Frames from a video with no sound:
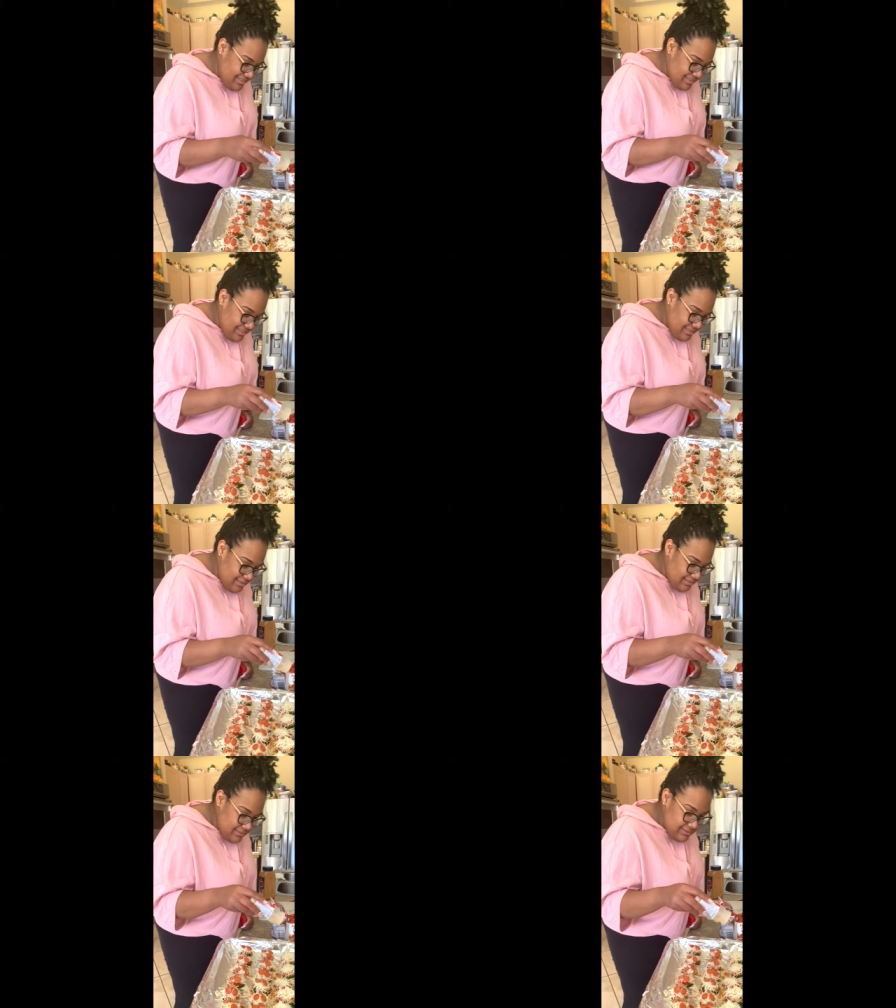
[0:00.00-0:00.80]
she
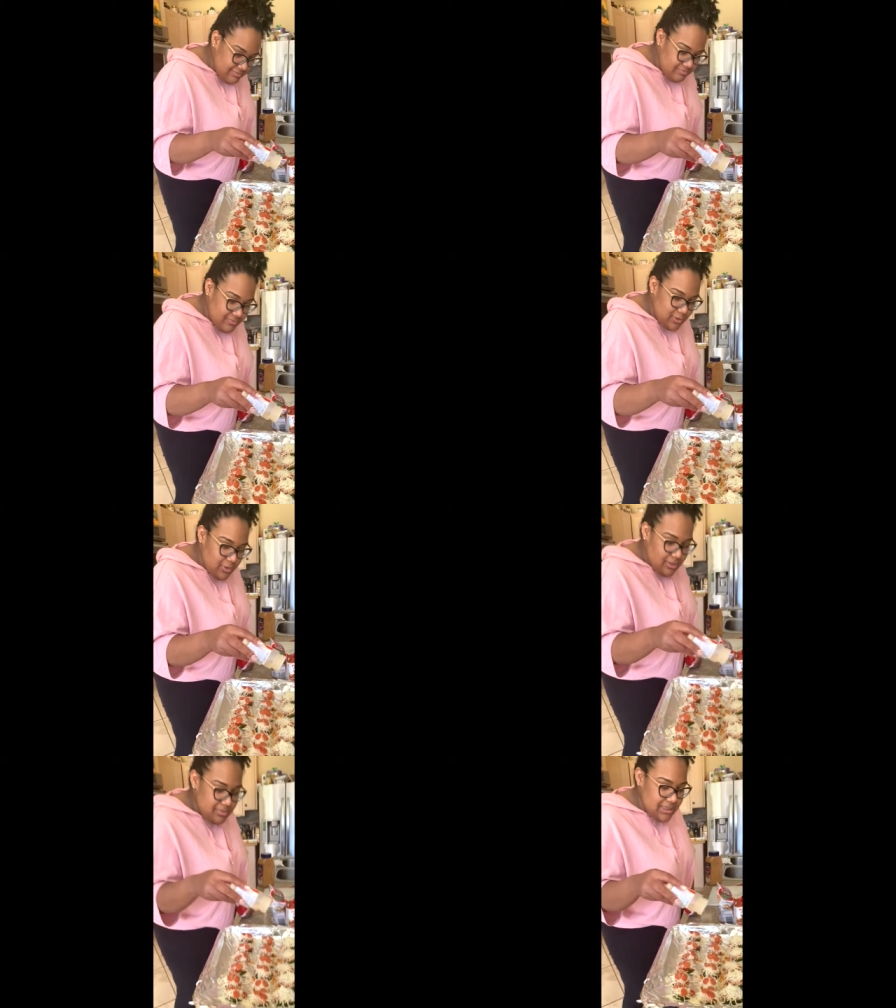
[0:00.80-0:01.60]
fancy. You
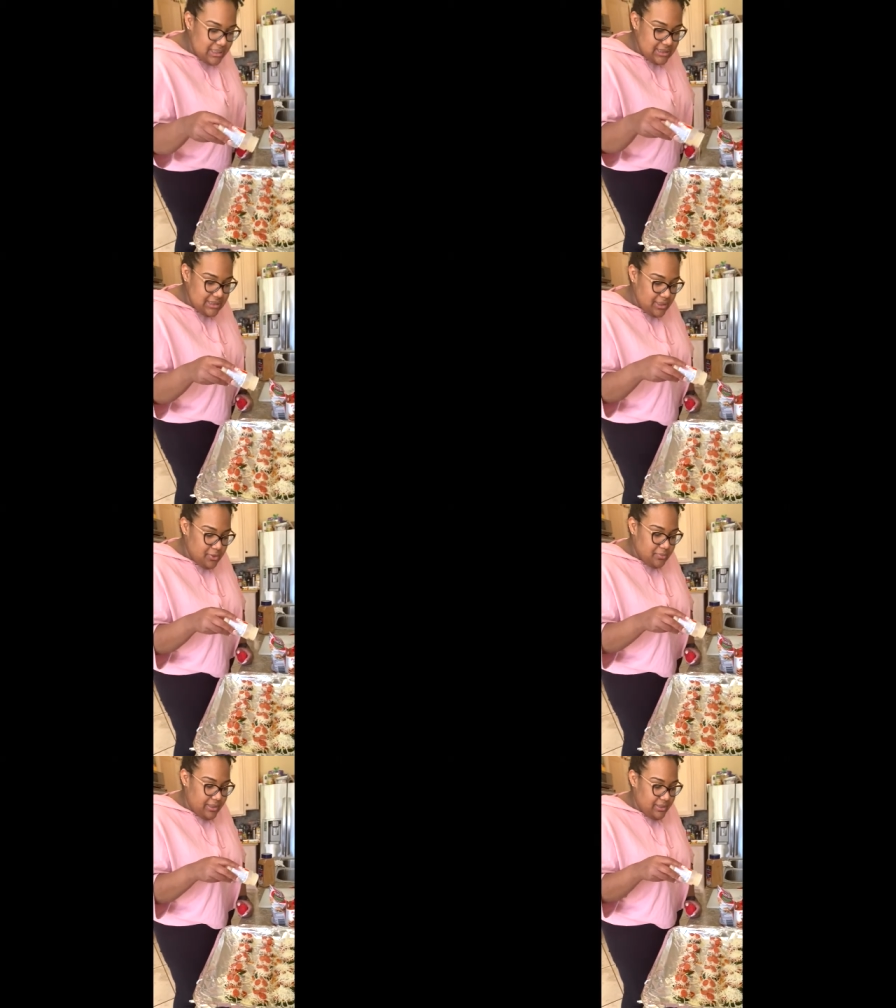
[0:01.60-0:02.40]
know what I'm saying? Just a
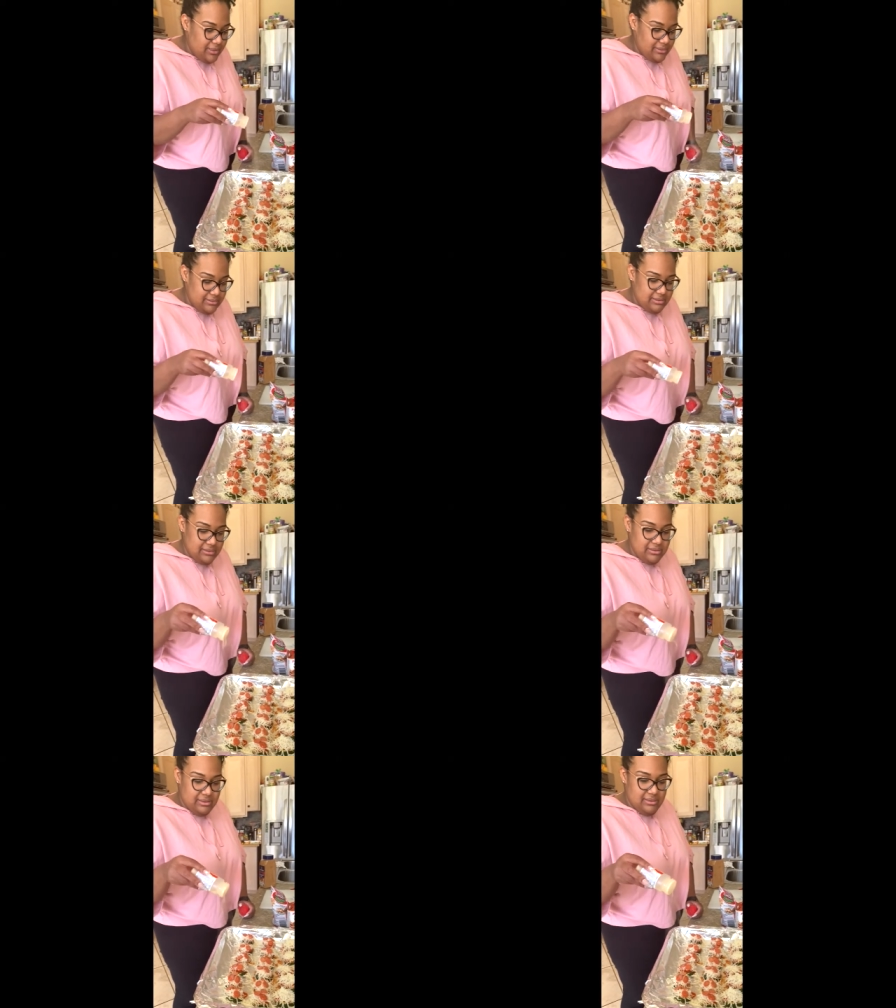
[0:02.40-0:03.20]
little bit. Baby girl from
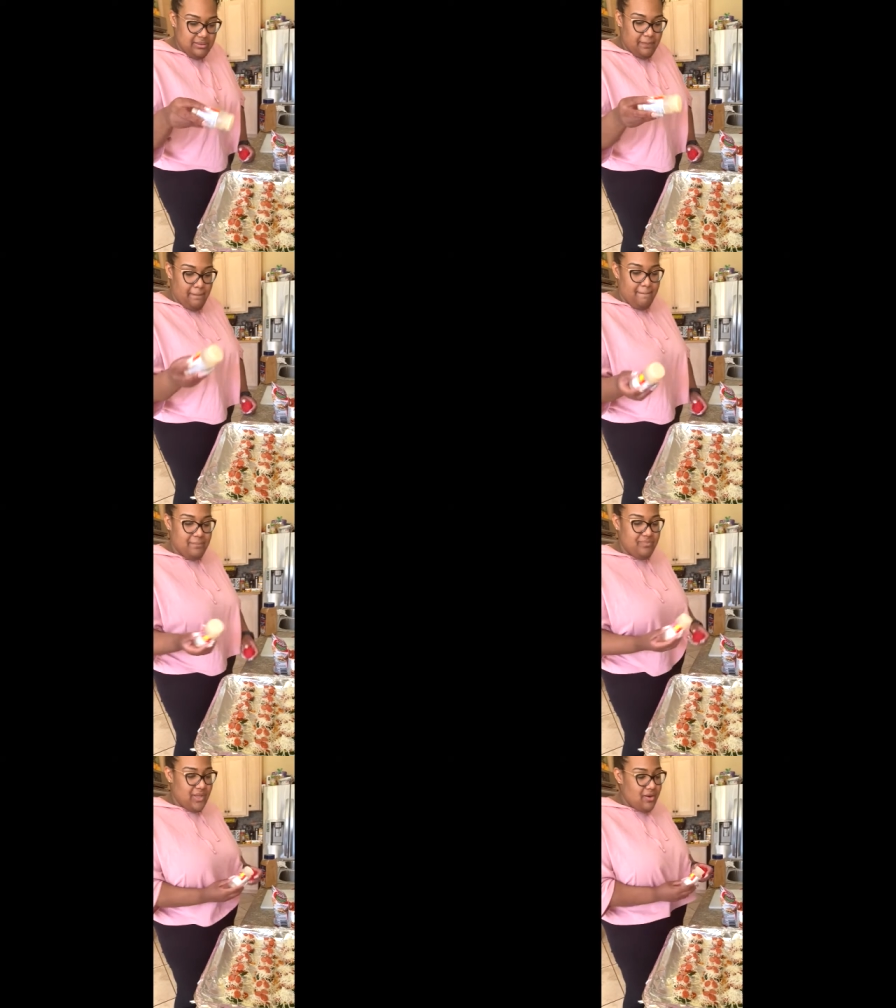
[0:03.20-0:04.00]
France. What,
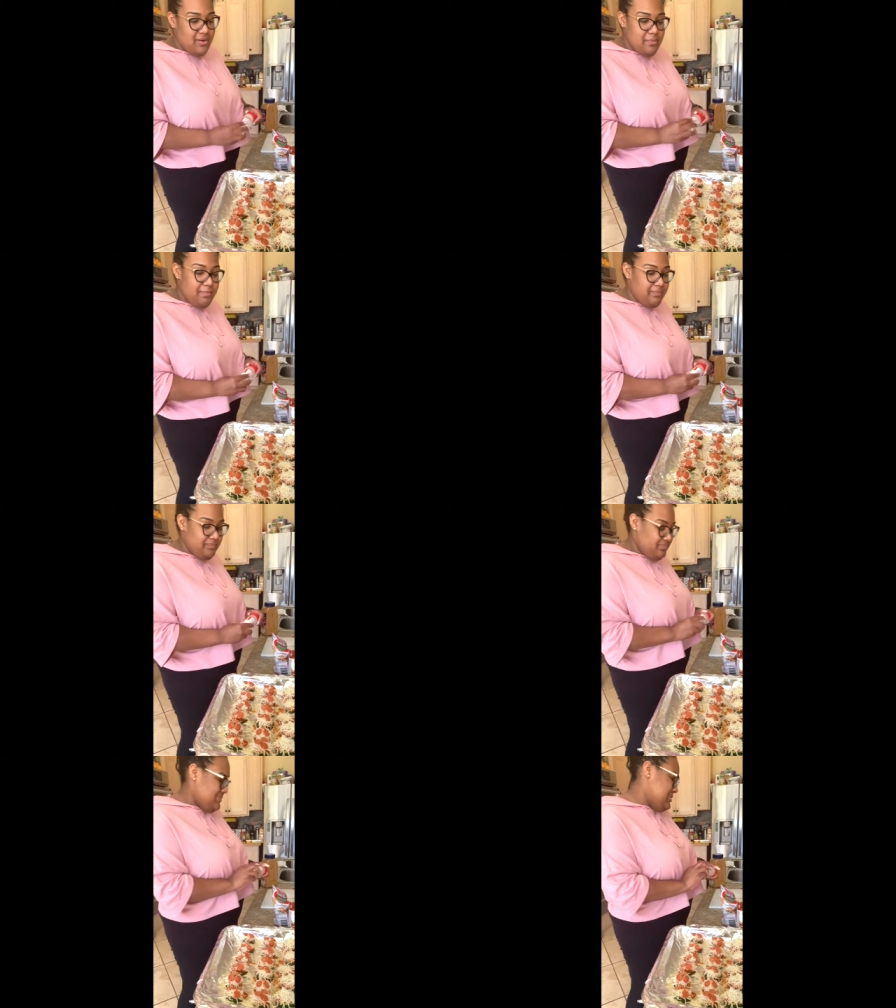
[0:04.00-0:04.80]
girl, you talking
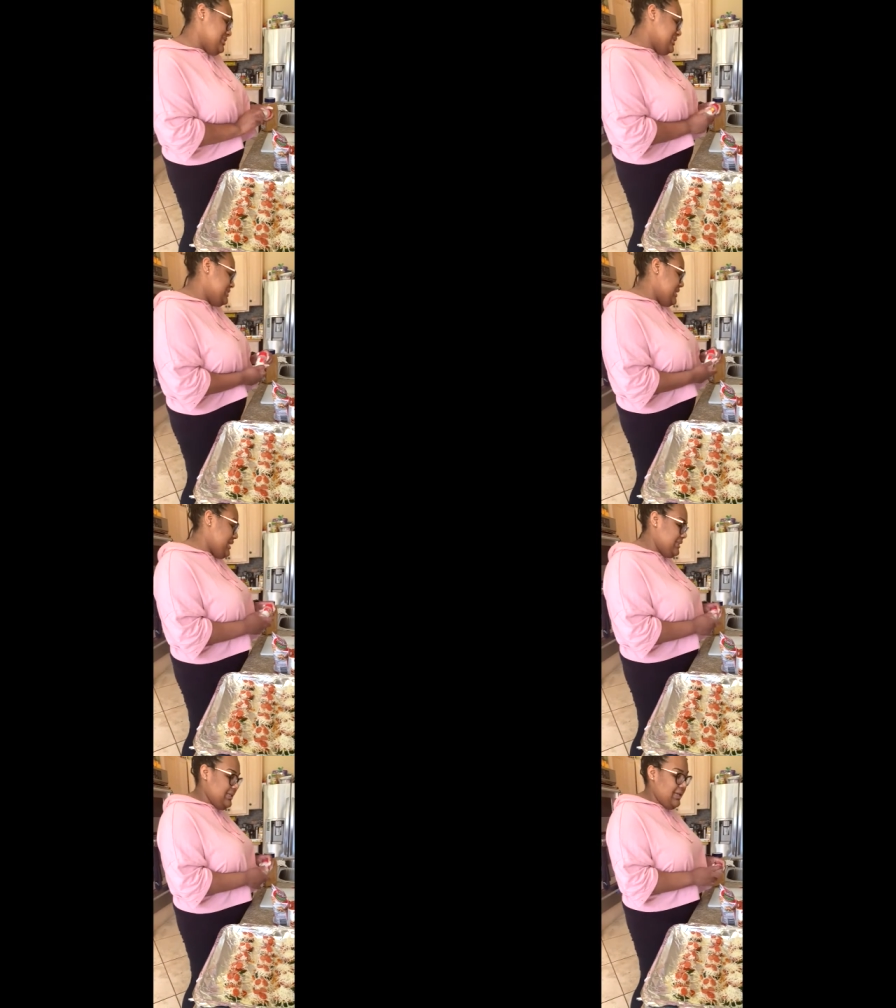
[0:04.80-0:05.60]
about?
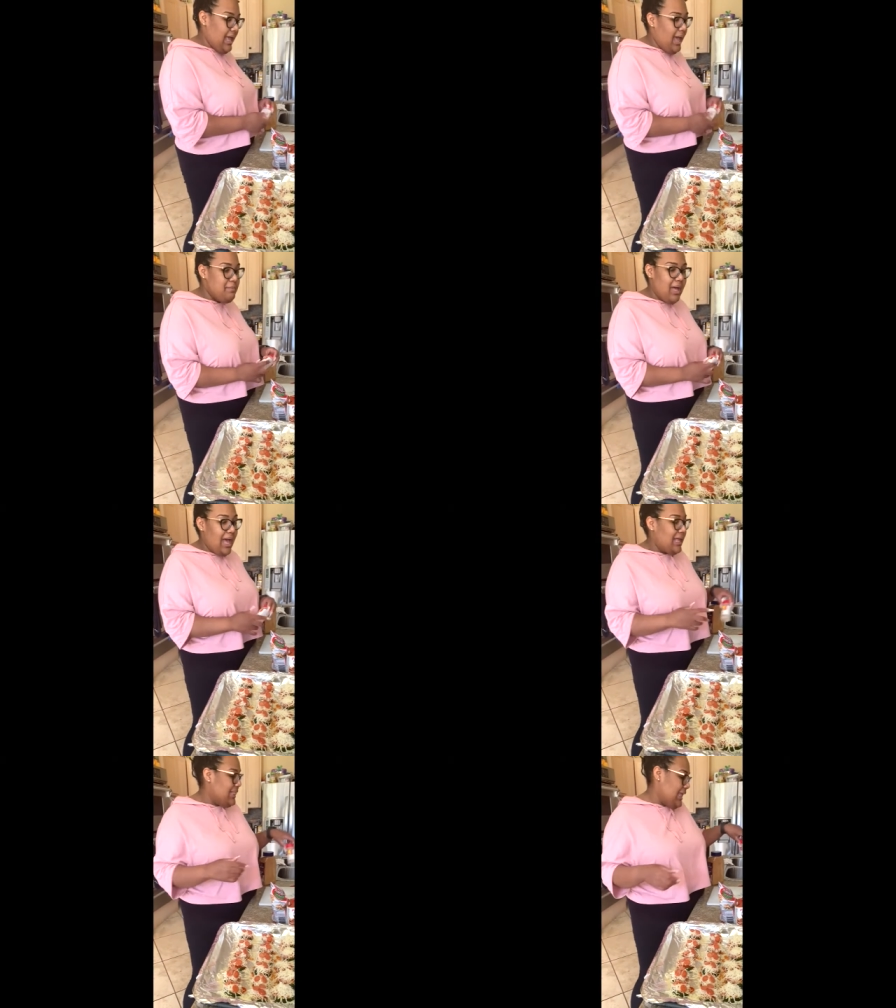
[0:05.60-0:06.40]
Exactly. I'm
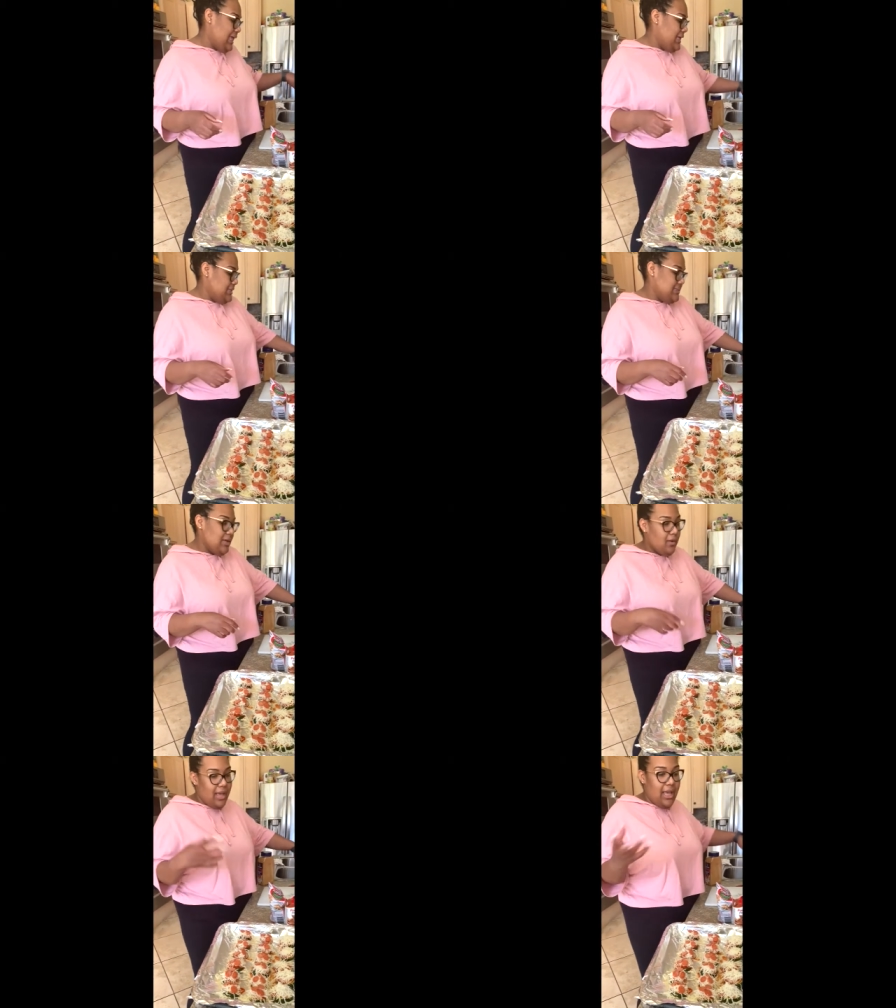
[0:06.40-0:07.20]
high class.
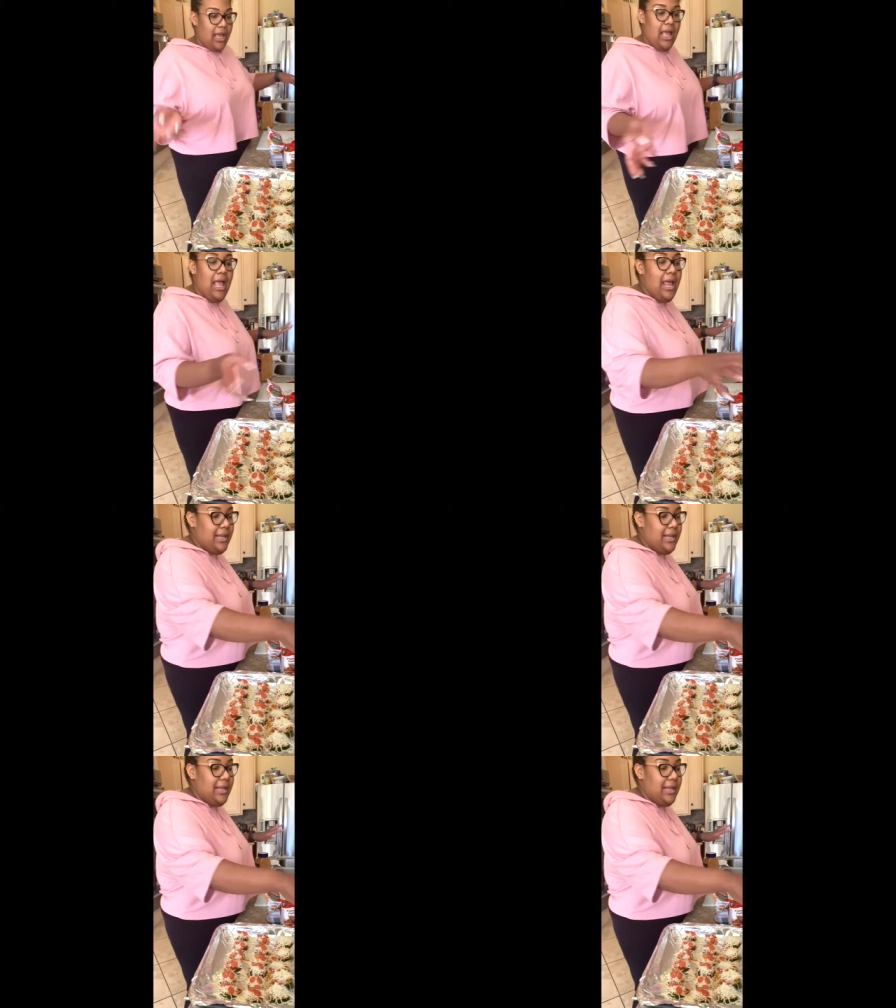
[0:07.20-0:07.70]
Okay.